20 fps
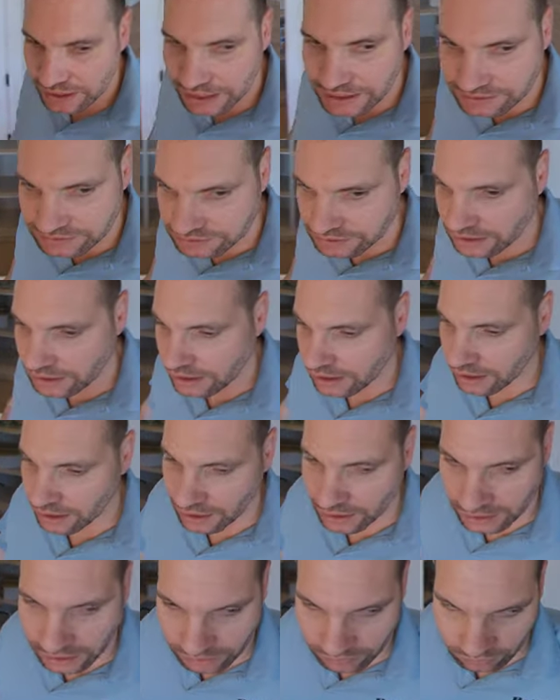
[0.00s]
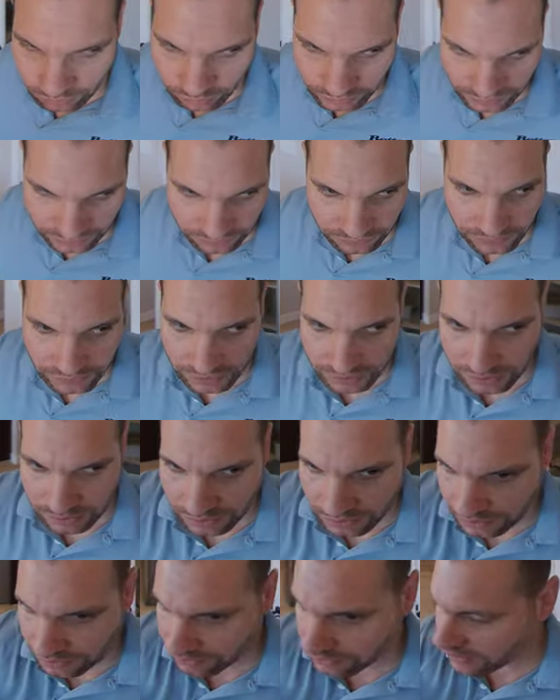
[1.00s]
does, uh, with
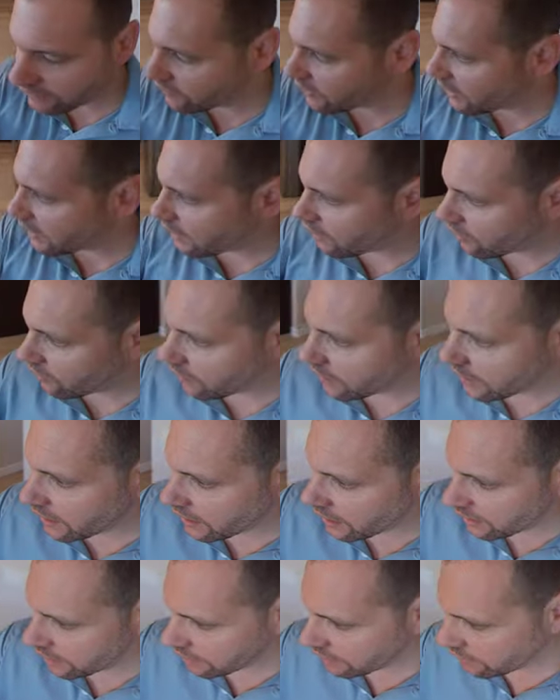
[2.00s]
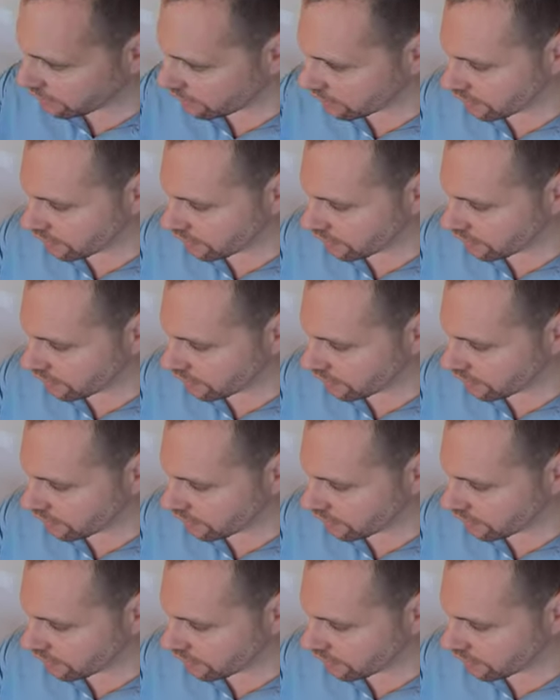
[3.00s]
a living area,